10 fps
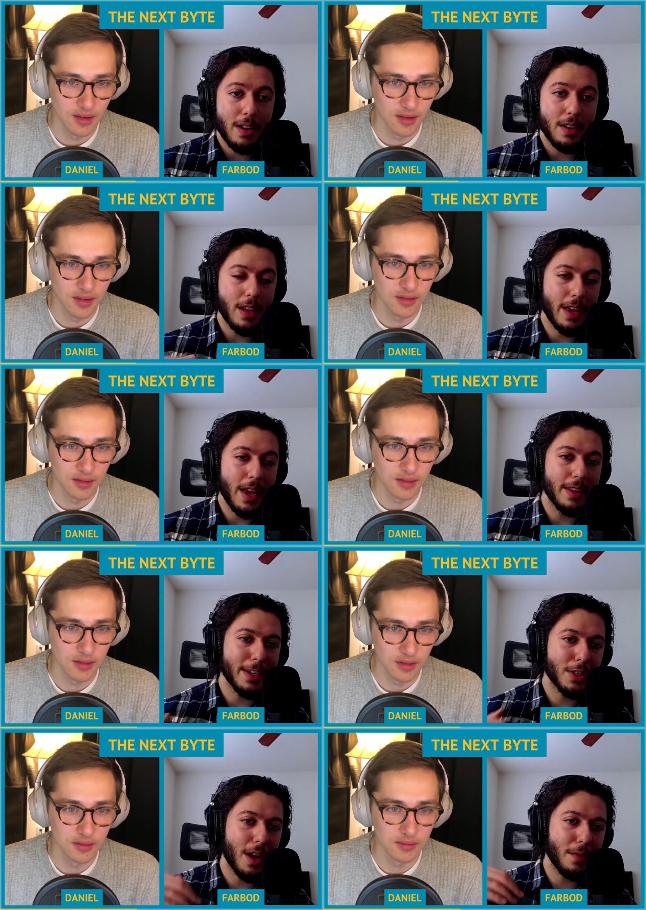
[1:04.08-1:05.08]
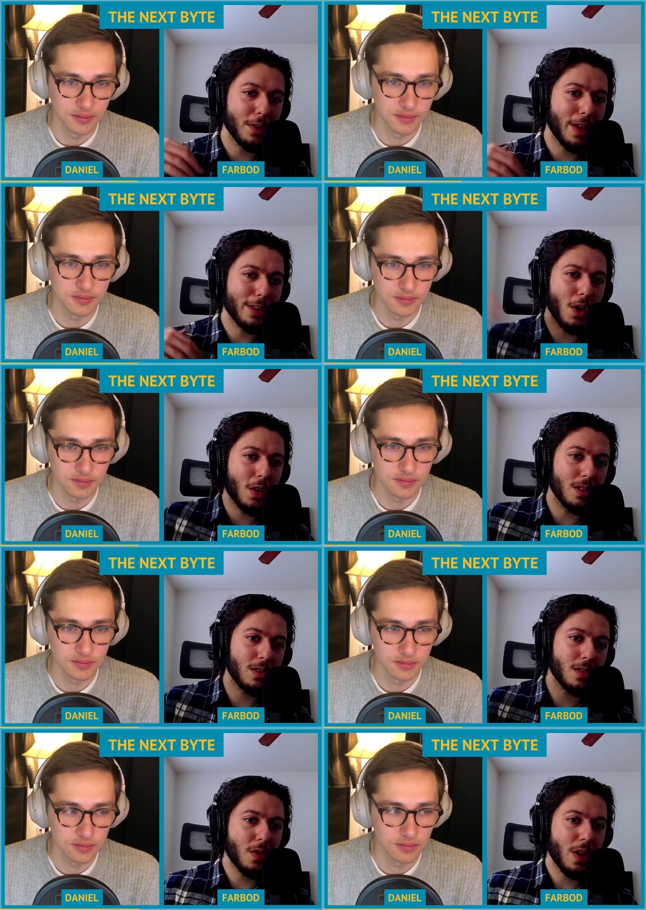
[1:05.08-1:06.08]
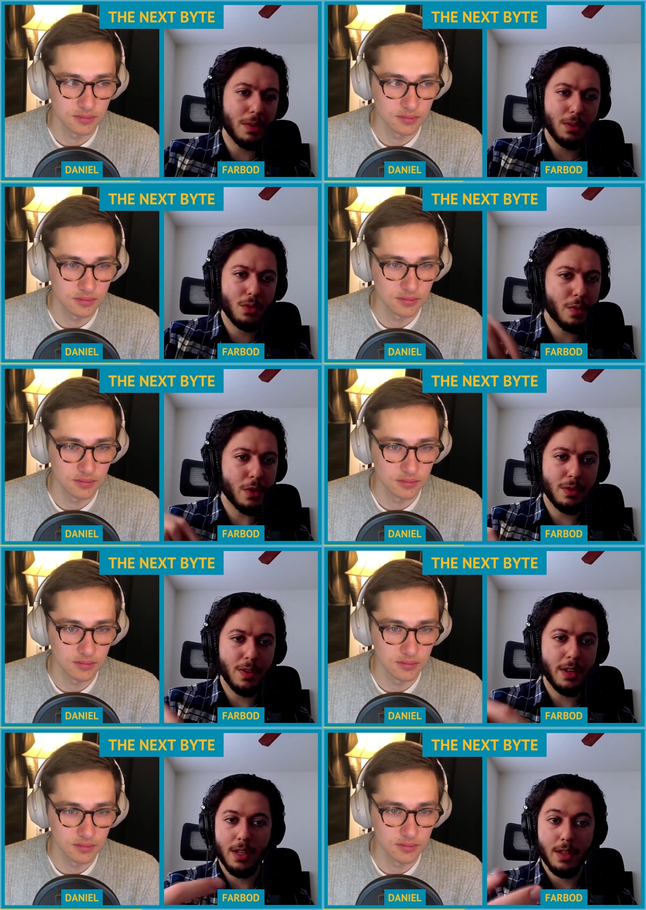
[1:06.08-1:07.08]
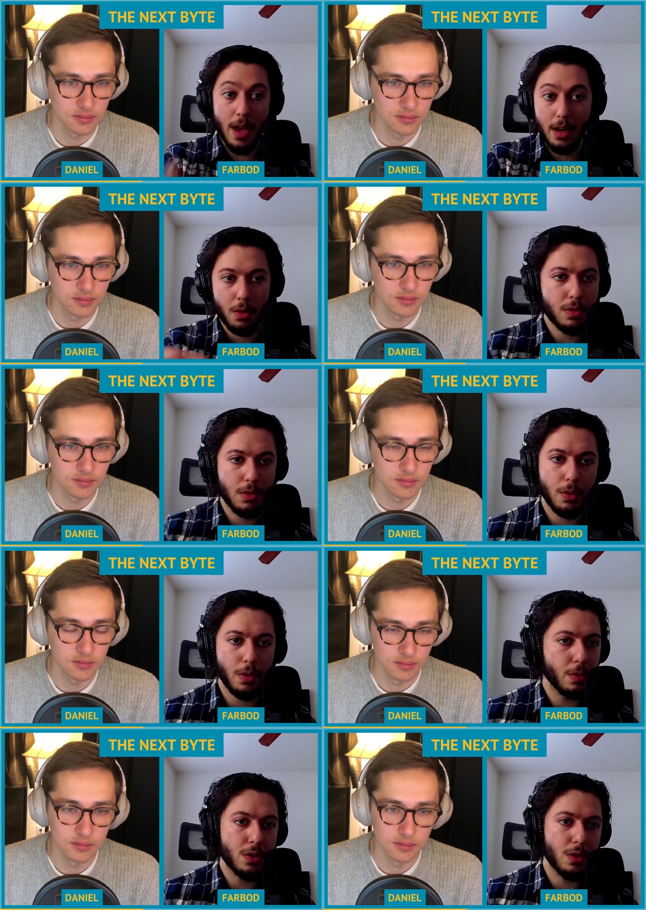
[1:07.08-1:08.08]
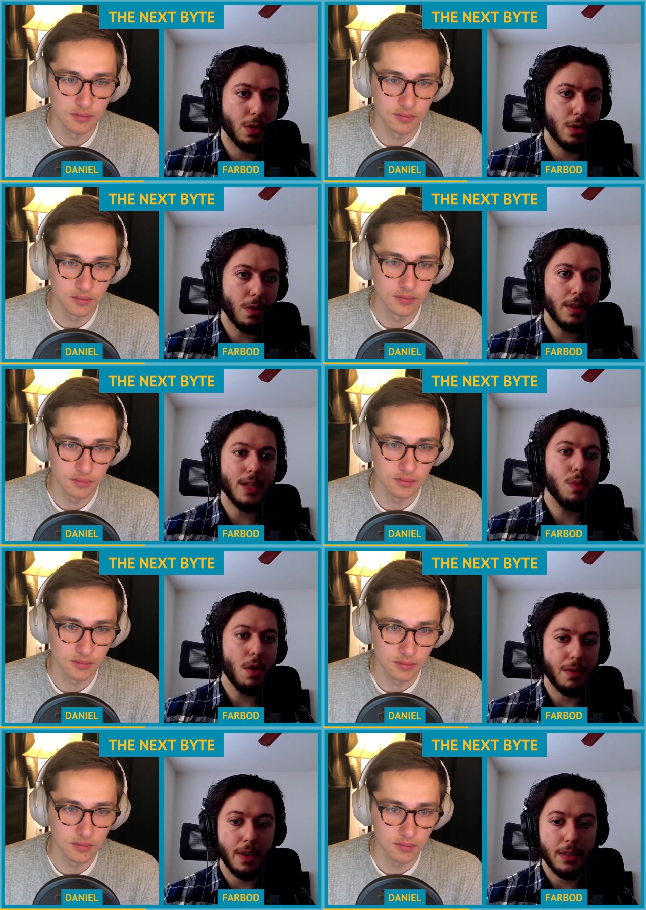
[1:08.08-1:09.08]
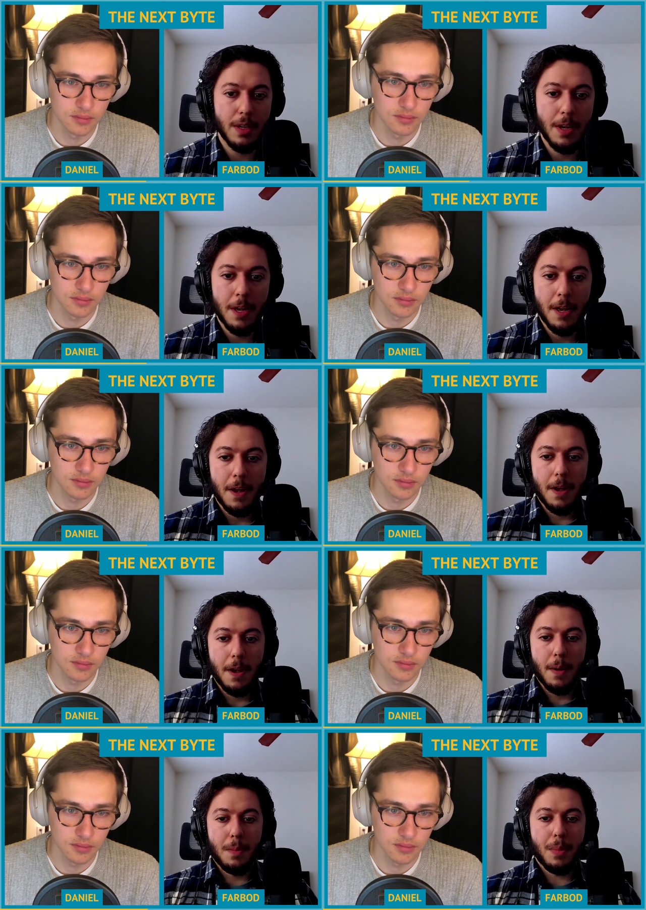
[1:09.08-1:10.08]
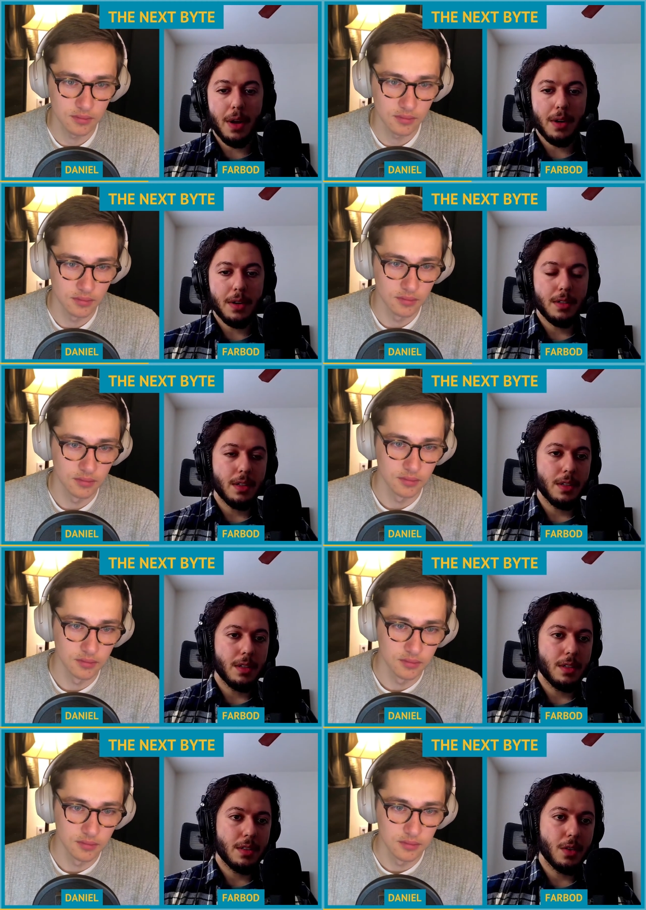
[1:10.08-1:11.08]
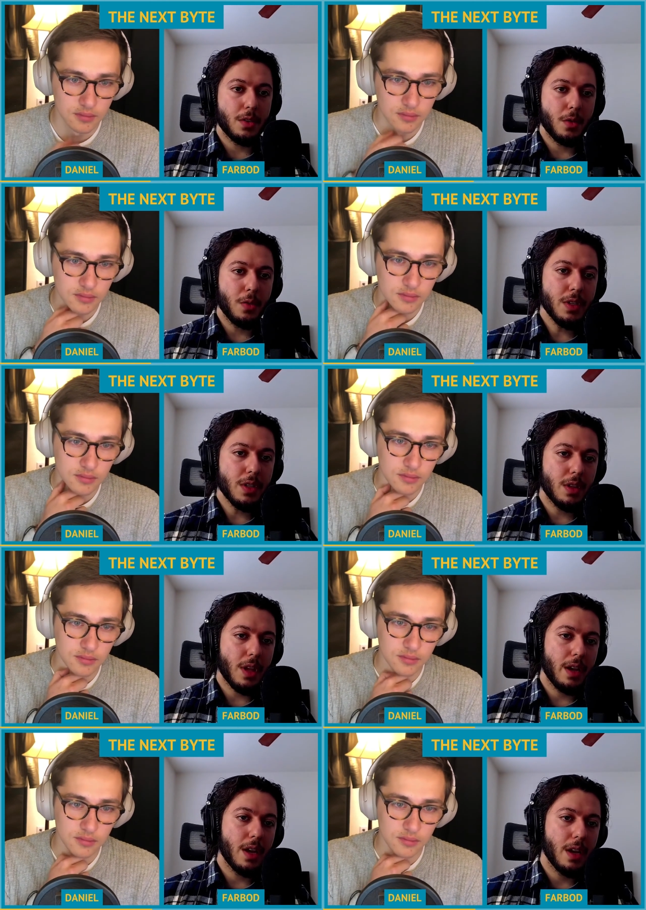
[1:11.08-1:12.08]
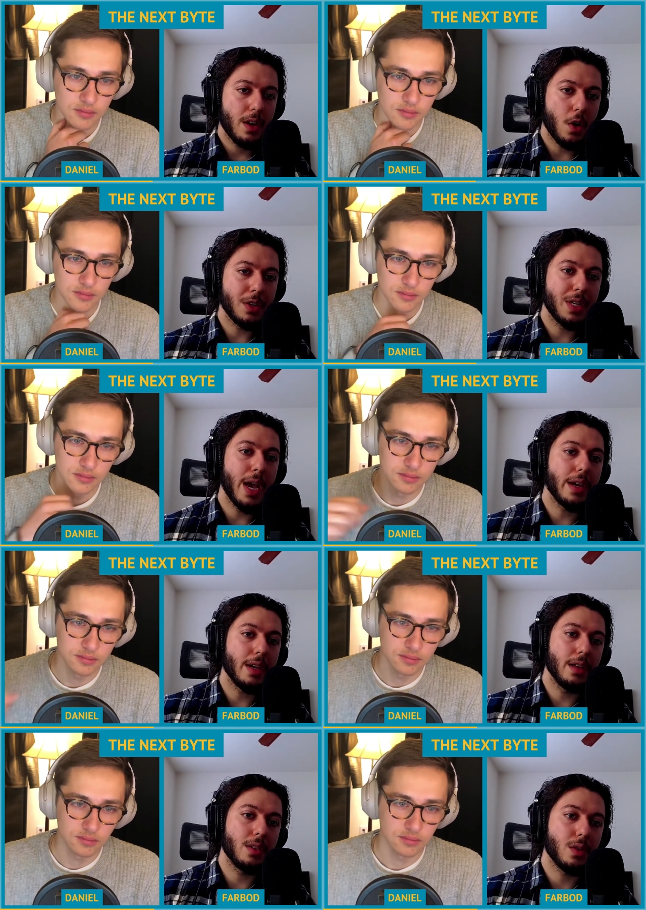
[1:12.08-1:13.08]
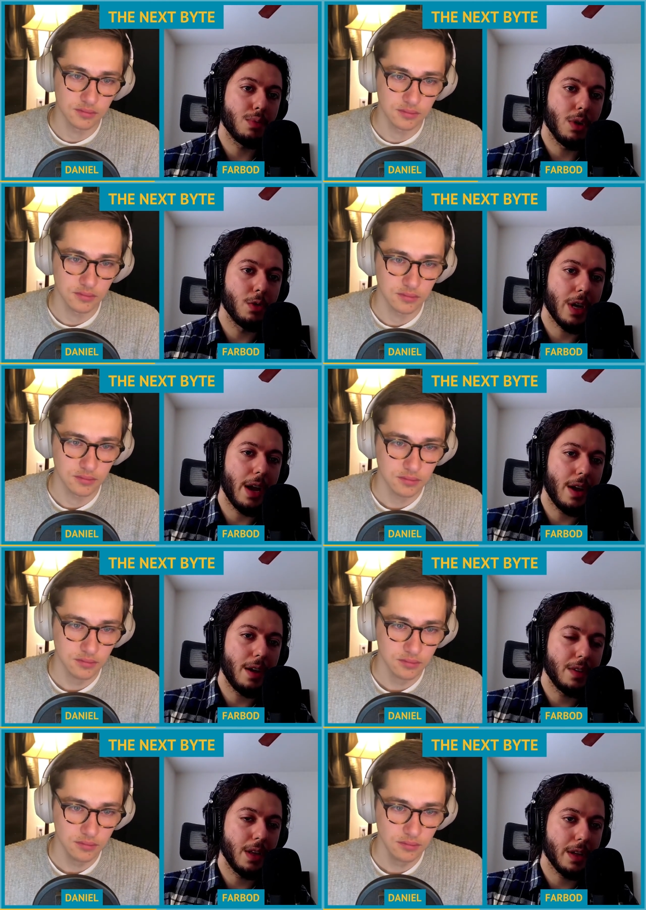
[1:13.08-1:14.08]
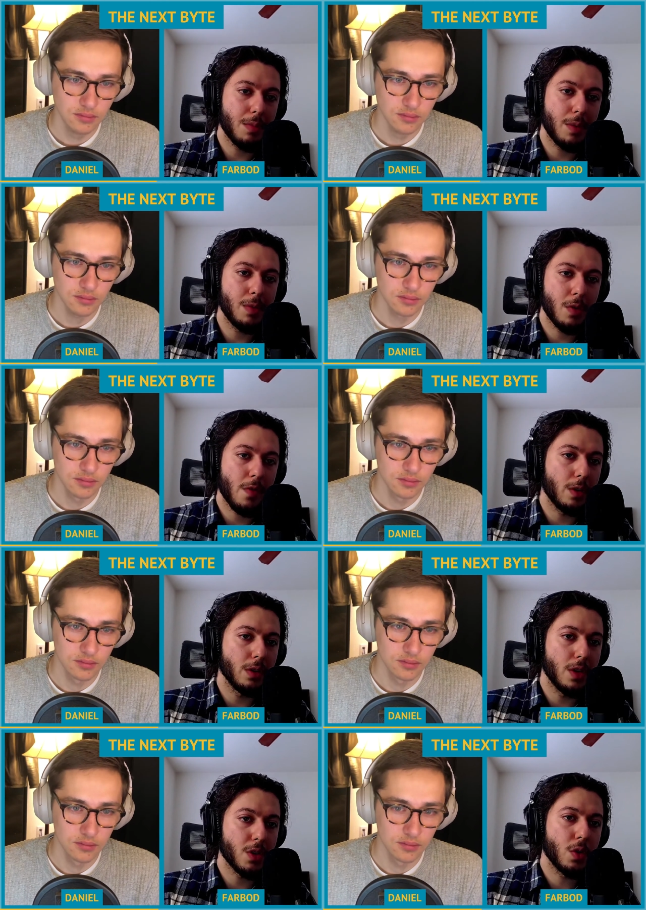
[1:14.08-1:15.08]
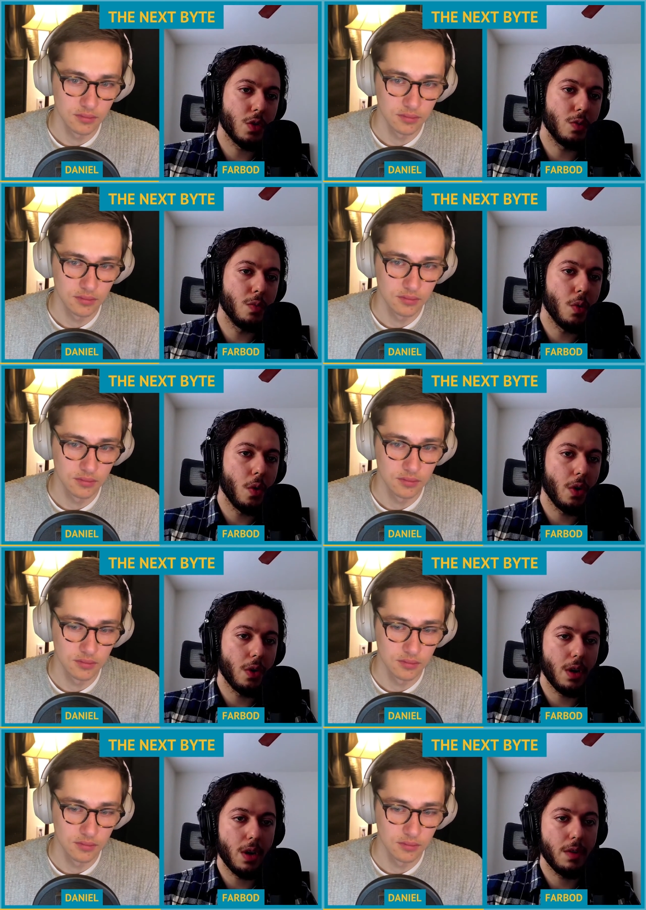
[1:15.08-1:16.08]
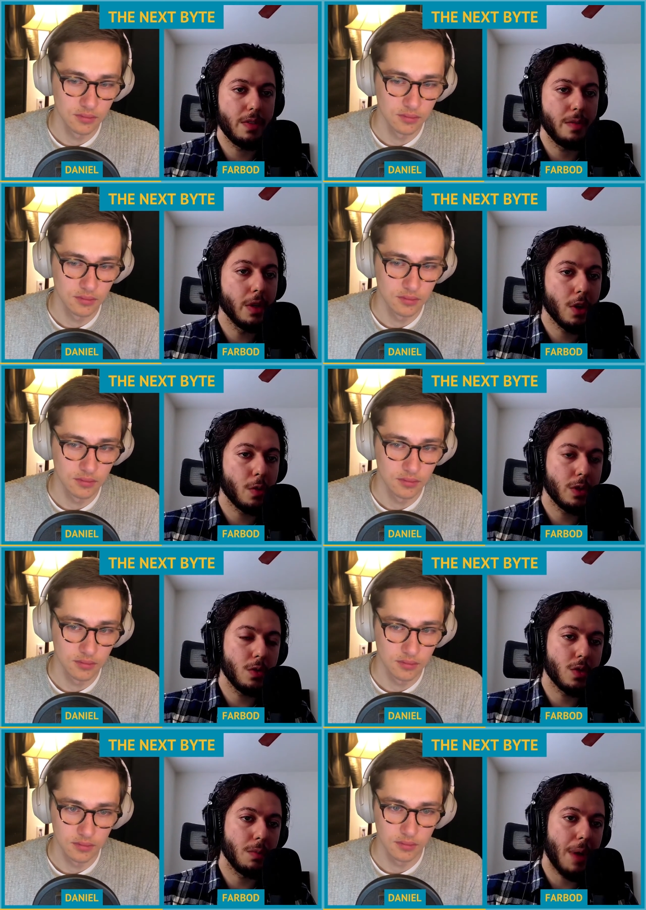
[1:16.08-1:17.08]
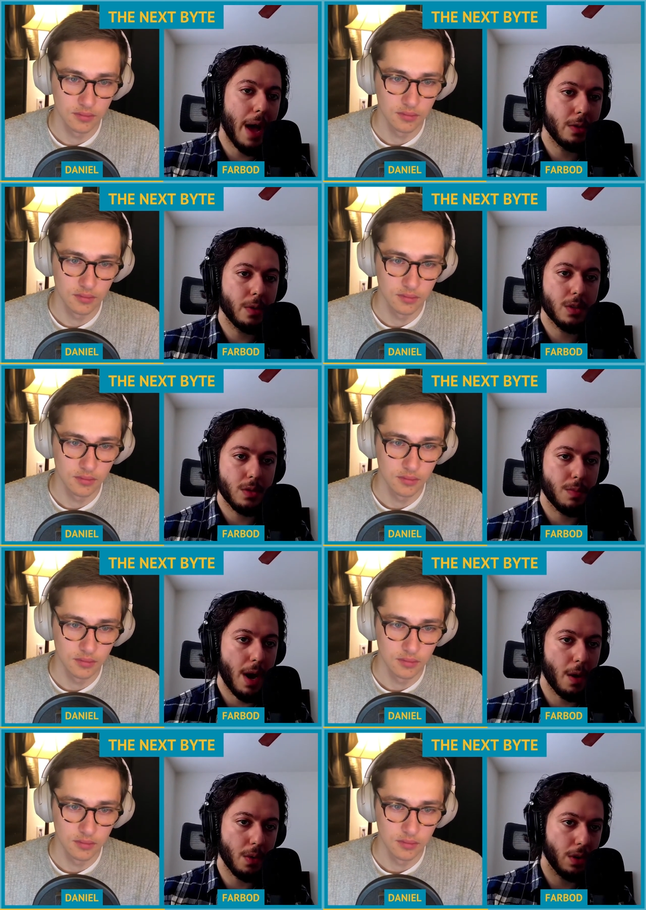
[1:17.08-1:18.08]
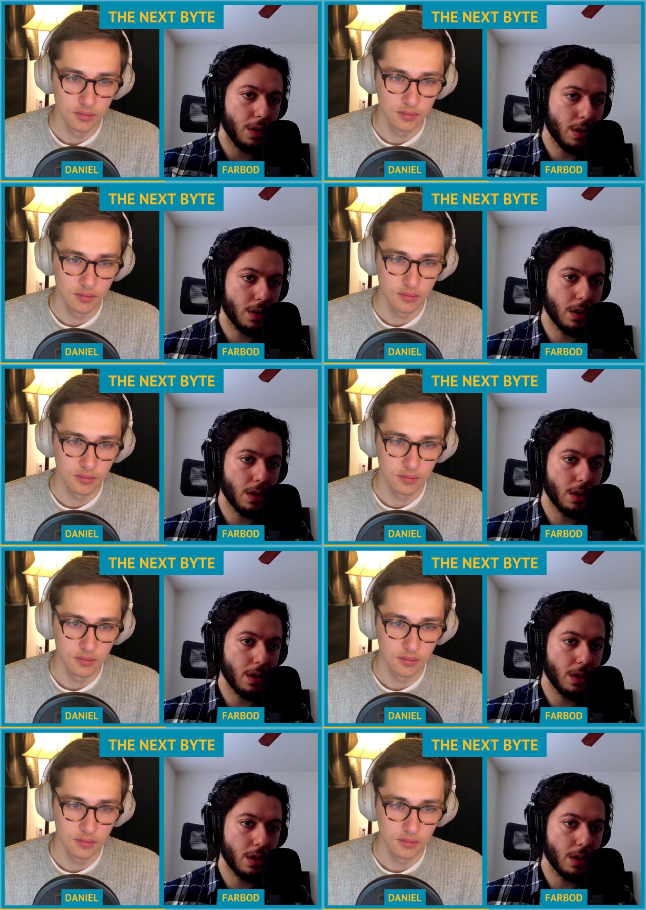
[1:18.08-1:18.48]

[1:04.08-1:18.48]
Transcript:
Speaker 1: And again, like it's not for like long distance flight, but those regional flights, like, yeah, going to see your girlfriend, that's perfect. But the reason they are taking this approach, like I feel like maybe some of our listeners are more familiar with using batteries to power